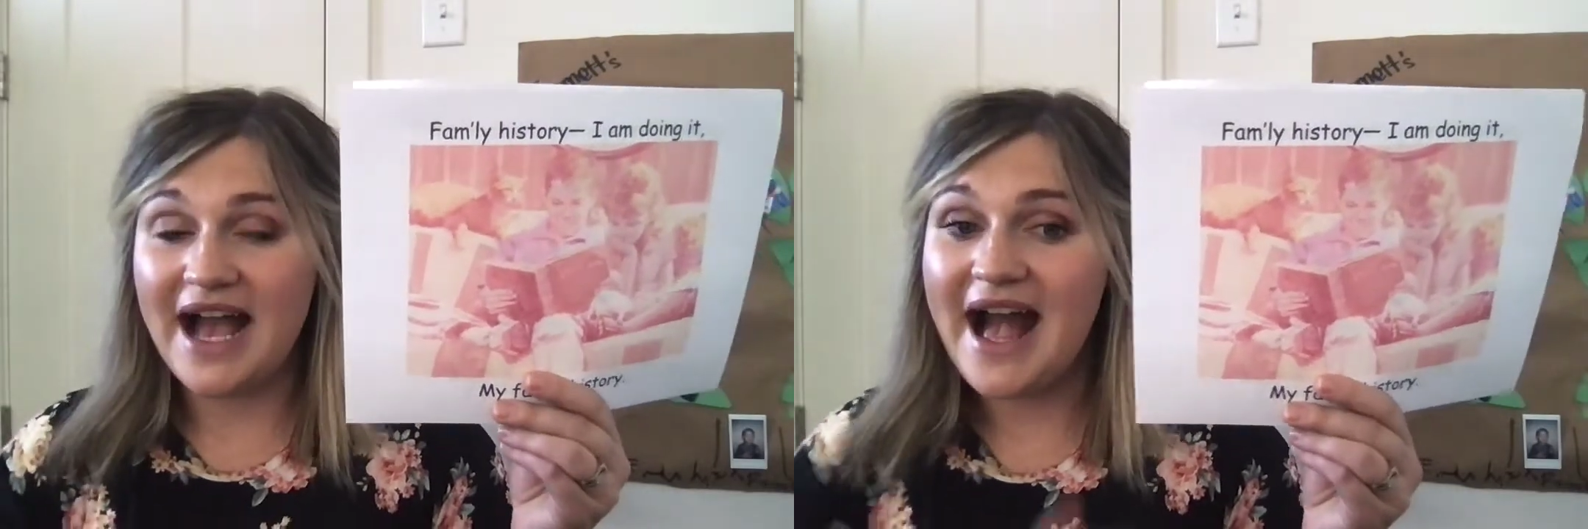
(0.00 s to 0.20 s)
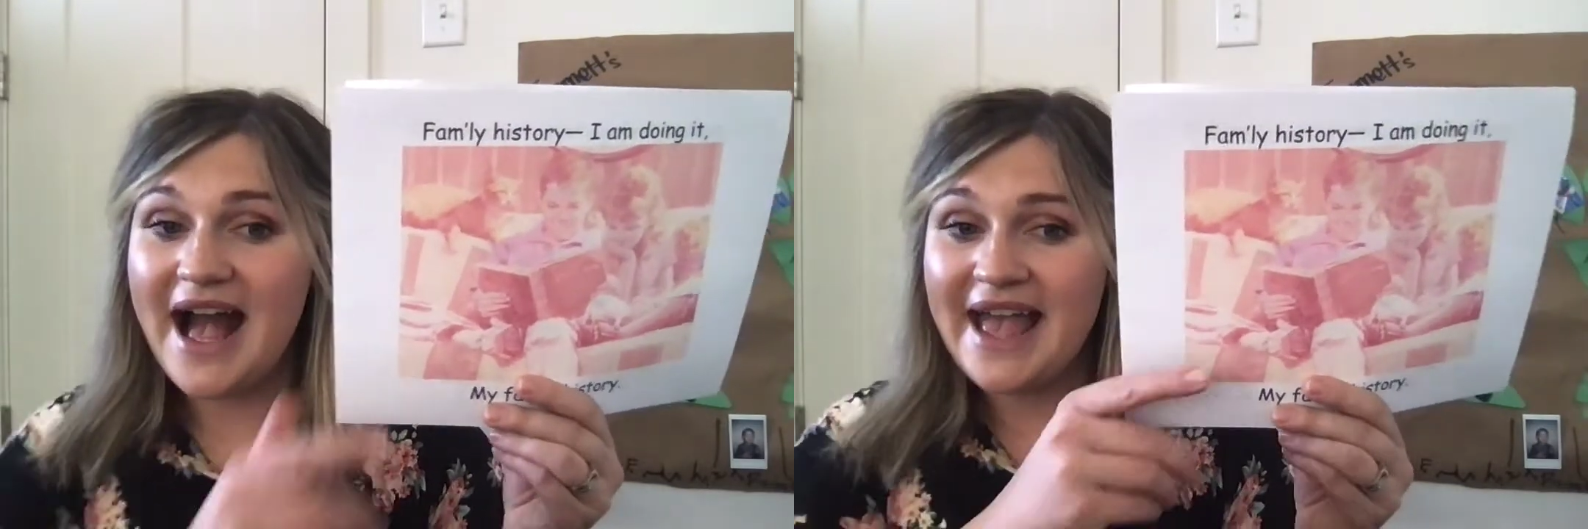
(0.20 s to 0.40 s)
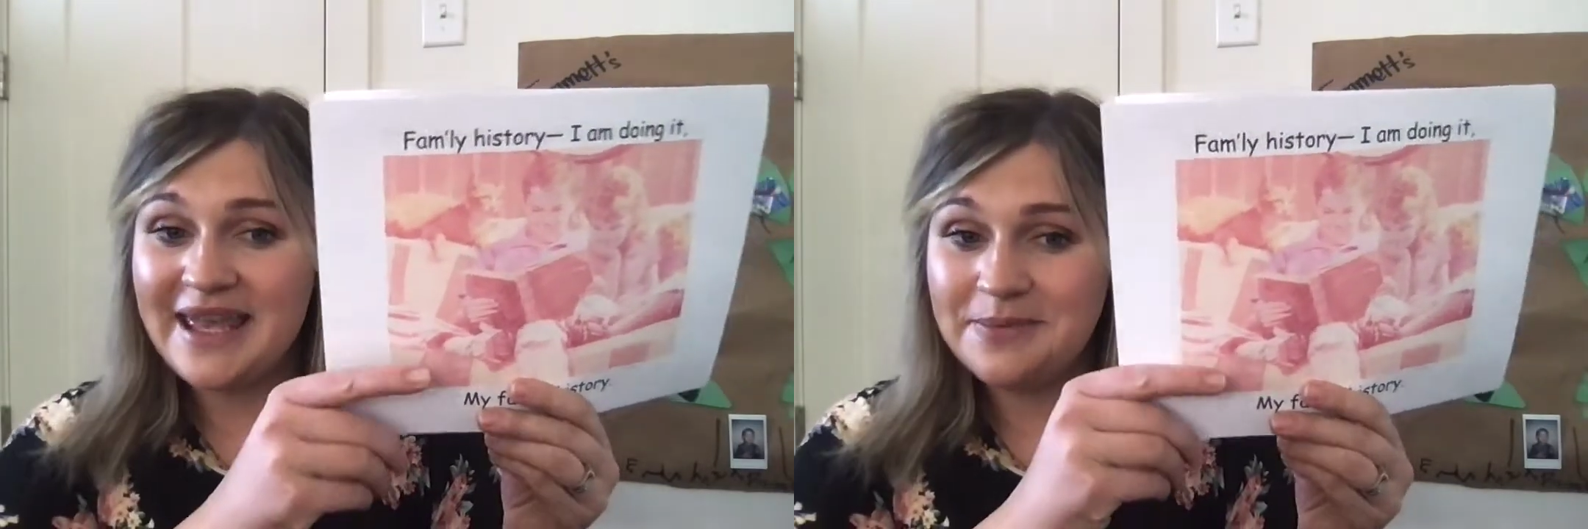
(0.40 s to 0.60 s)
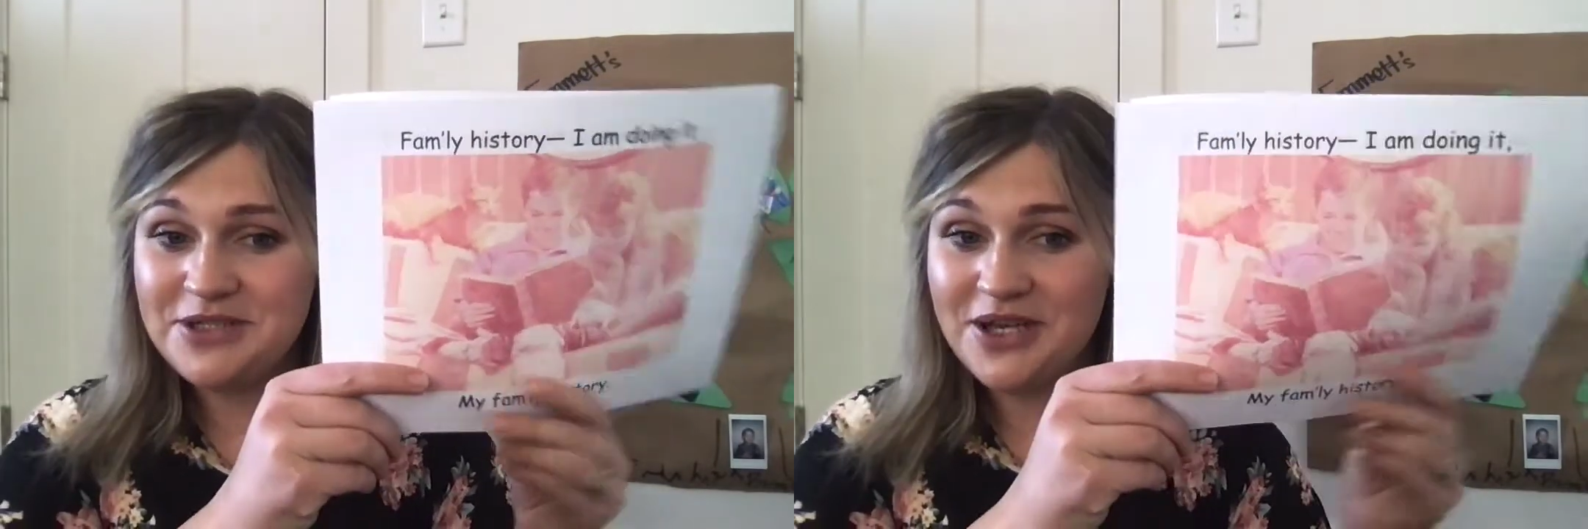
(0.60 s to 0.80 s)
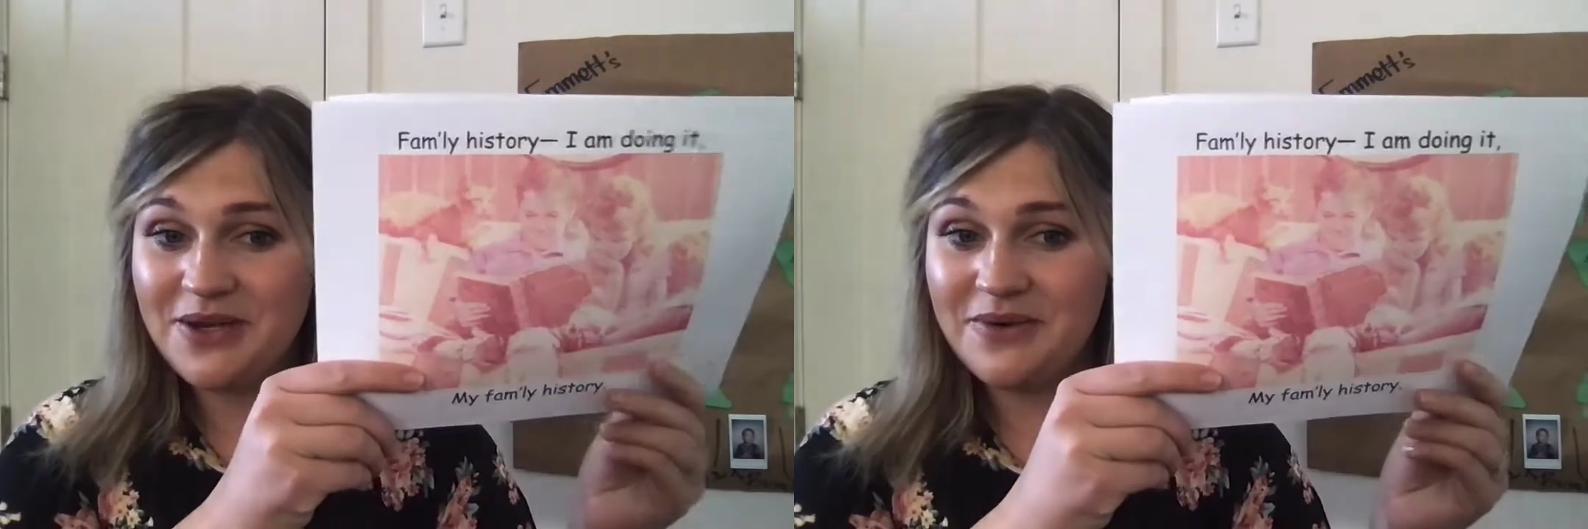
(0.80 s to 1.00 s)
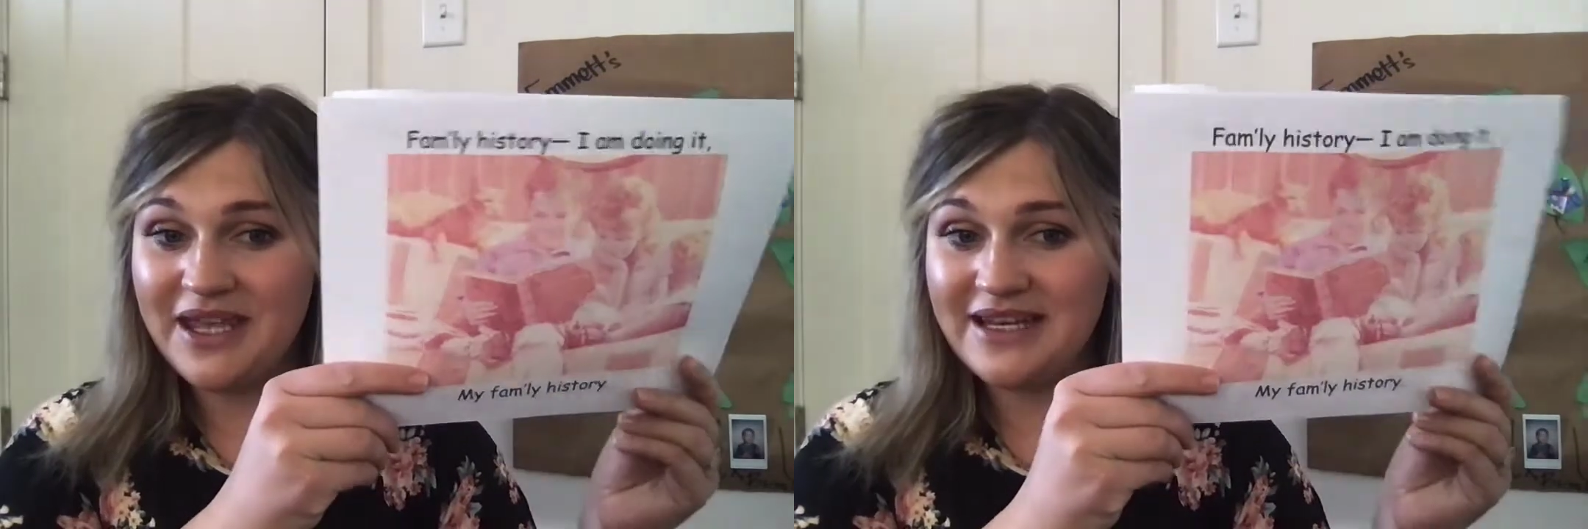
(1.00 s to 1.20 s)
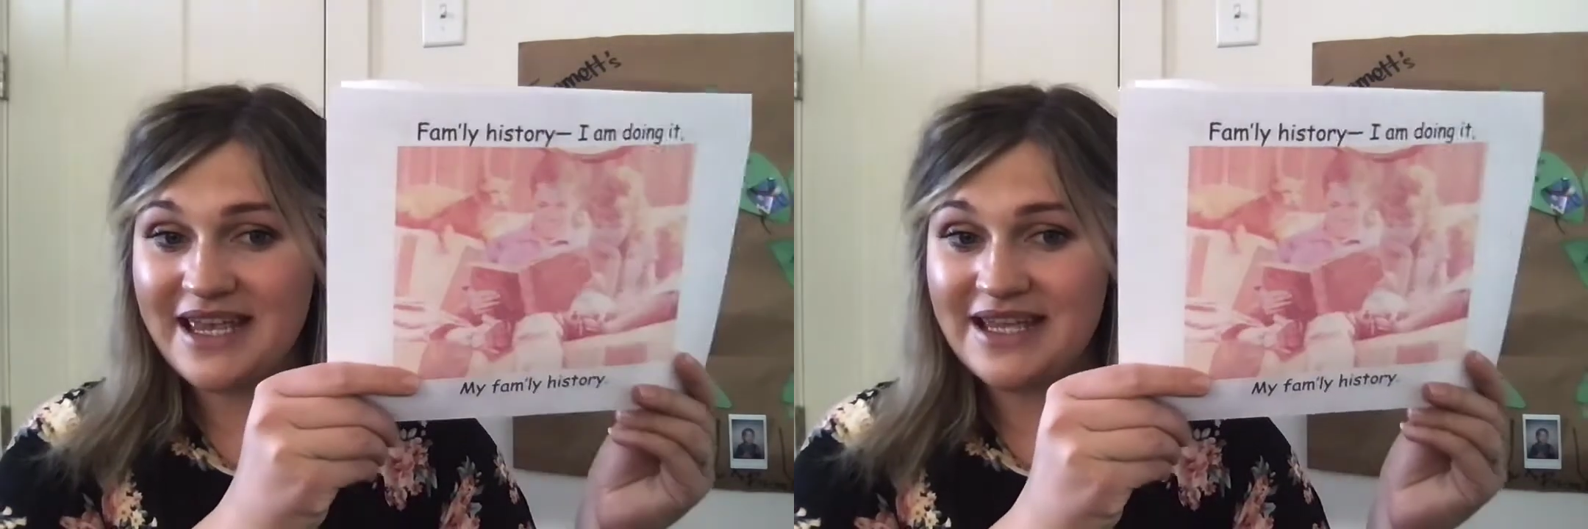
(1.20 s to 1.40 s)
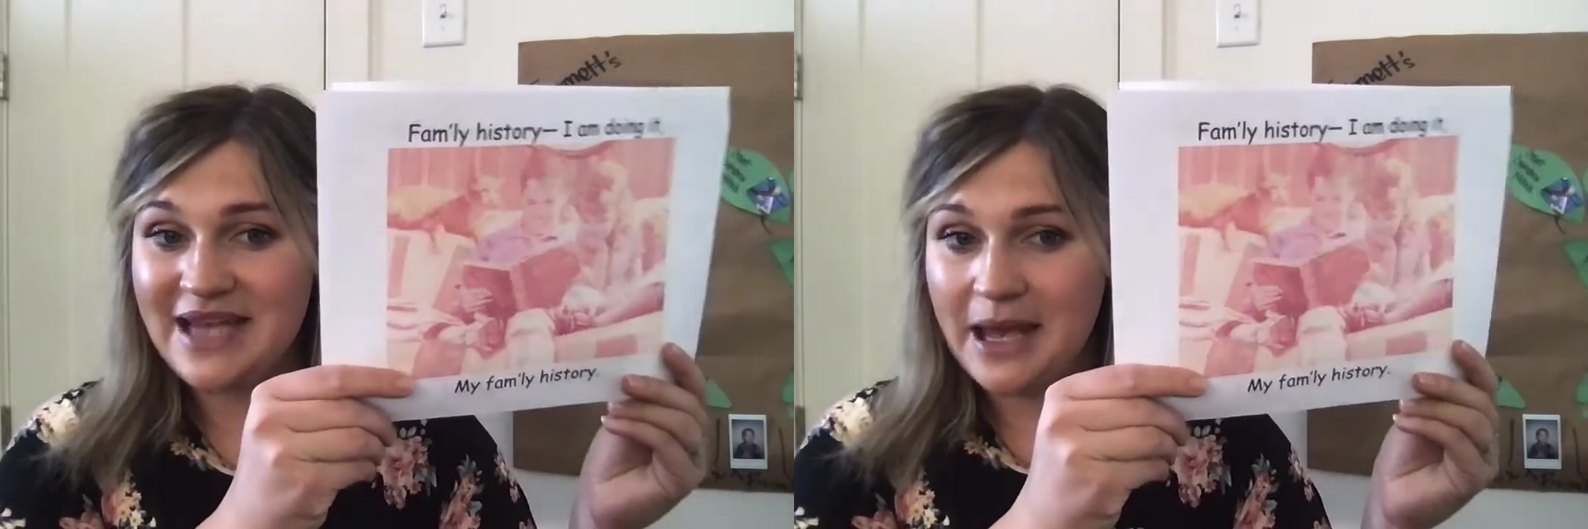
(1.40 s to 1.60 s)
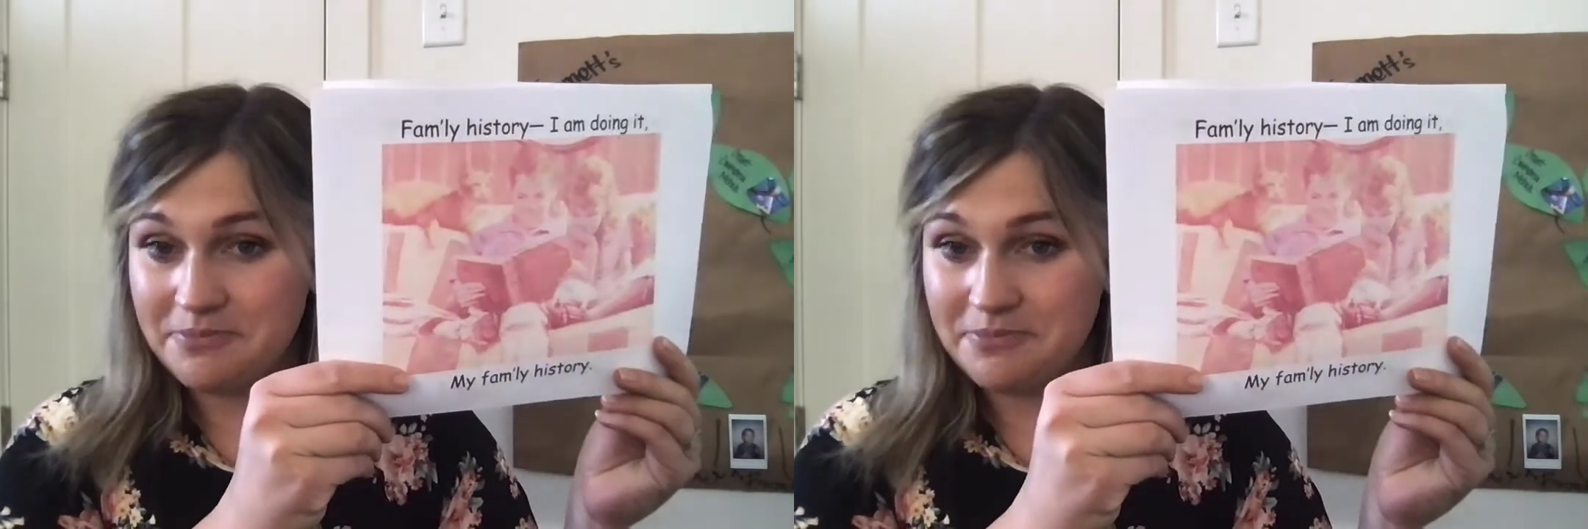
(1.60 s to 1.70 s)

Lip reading: I am doing it,